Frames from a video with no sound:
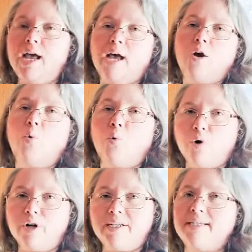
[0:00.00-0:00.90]
or
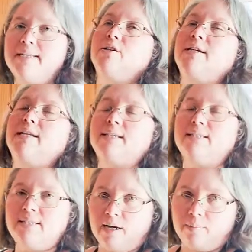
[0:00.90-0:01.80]
until it is
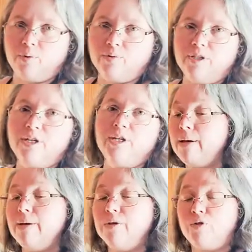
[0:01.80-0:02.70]
doubled.
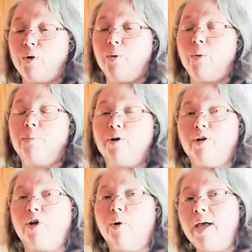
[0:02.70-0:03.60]
So I'm going to
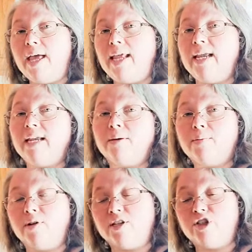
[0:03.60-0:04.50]
go ahead and I'm
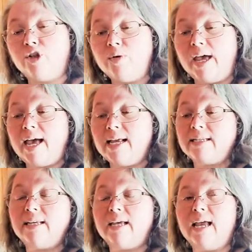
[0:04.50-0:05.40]
going to do that,
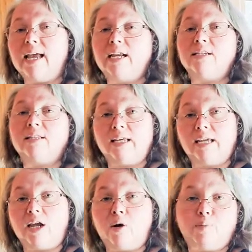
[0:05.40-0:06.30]
and then
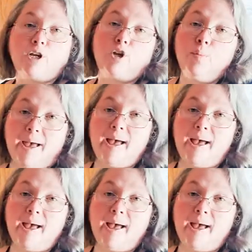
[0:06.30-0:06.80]
I'll bring you back.